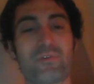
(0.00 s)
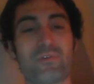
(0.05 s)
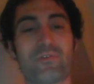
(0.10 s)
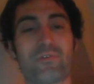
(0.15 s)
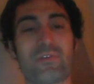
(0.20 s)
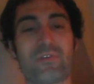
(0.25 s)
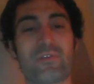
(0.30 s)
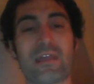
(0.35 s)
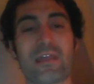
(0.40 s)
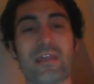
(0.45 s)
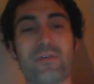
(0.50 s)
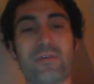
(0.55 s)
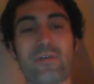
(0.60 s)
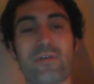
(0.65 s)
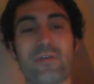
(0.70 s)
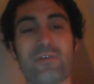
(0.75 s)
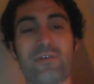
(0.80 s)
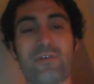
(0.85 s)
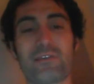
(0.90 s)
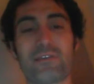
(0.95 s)
feed anyway.
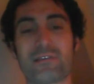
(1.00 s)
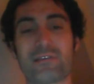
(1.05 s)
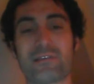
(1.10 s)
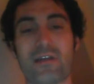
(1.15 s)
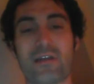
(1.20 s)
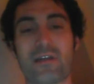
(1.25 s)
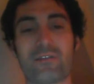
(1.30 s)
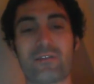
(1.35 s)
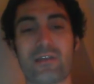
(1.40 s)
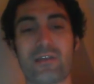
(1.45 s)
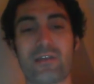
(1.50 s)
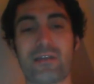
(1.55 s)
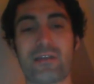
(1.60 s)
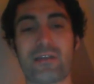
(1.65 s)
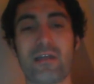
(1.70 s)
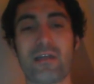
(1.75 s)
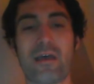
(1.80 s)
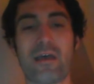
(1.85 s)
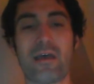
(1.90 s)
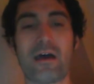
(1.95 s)
Read the entire thing.
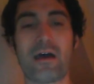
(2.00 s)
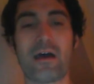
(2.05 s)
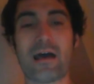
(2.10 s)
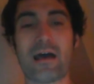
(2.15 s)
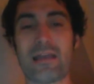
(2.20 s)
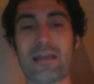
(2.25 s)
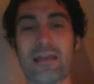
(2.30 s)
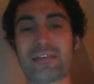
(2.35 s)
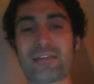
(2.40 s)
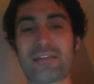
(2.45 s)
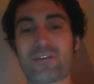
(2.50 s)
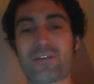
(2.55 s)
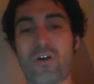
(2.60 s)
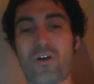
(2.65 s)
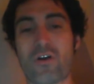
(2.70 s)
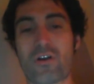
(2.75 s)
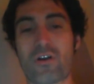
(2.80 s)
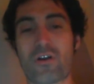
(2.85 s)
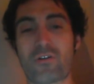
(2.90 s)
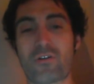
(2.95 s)
And he has an
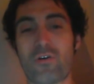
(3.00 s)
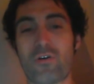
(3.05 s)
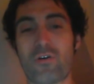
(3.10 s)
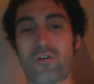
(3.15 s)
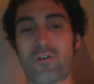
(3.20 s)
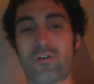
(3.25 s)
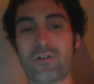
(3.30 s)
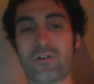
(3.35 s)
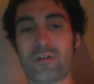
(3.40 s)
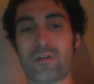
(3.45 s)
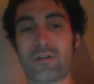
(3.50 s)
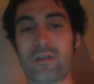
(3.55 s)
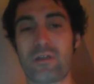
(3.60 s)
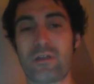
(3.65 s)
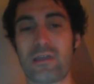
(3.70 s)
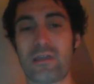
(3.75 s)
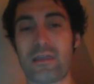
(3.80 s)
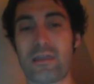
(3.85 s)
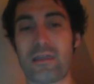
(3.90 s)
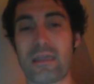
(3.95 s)
article,
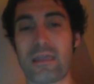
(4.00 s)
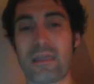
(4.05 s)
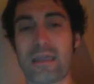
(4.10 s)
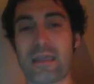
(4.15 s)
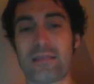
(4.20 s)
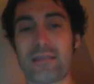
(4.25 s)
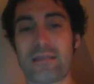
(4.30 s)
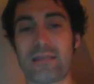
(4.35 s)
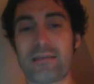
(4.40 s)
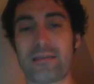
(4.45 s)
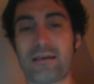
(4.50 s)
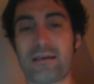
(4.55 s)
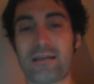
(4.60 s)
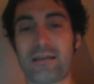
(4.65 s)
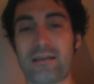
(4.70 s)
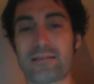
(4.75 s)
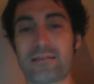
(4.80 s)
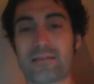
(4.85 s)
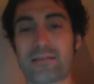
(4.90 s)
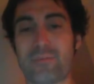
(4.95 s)
and
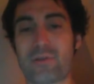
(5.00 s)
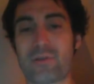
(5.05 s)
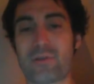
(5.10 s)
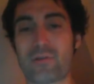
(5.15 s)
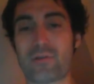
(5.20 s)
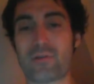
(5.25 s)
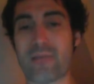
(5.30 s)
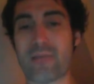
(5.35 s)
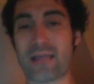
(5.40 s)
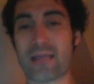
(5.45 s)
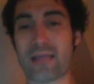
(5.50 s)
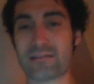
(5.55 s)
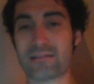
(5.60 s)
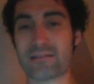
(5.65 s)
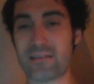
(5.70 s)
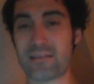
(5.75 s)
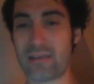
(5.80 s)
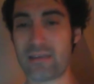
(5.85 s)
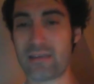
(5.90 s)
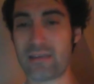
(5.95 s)
it's at Bitcoin
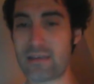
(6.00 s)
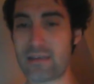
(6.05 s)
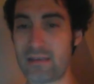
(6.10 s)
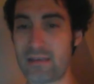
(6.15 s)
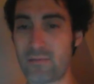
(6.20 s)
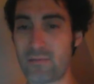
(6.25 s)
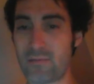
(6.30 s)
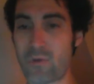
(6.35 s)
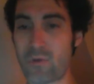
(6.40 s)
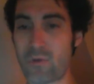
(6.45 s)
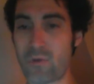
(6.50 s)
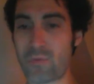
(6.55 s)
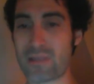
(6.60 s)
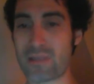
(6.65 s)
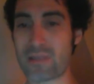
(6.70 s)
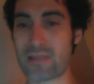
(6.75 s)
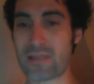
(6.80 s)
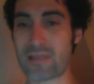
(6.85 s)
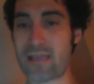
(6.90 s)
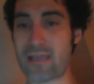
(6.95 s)
Magazine. 1 week
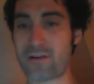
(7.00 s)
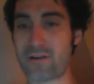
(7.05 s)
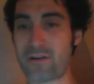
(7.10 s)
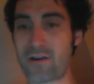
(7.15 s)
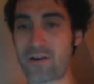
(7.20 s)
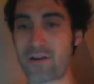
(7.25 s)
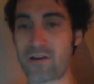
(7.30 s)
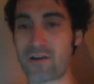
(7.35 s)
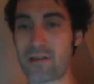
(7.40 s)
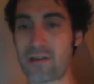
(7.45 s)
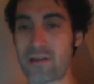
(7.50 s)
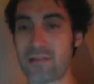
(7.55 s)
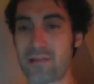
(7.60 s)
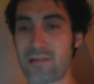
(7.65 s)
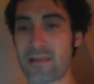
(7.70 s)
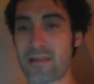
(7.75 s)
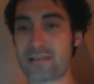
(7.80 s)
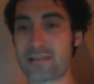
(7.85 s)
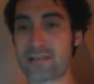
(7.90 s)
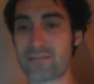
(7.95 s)
later,
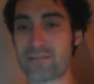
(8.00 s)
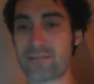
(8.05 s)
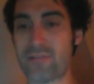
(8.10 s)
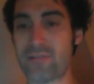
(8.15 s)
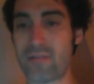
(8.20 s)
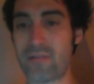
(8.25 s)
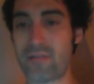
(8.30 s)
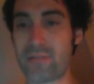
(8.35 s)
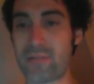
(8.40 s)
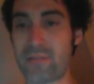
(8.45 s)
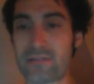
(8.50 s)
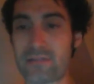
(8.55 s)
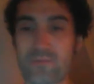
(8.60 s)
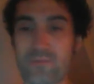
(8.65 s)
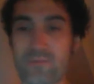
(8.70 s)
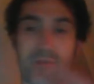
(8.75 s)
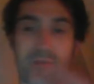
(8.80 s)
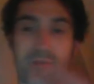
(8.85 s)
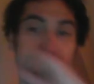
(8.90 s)
latest developments with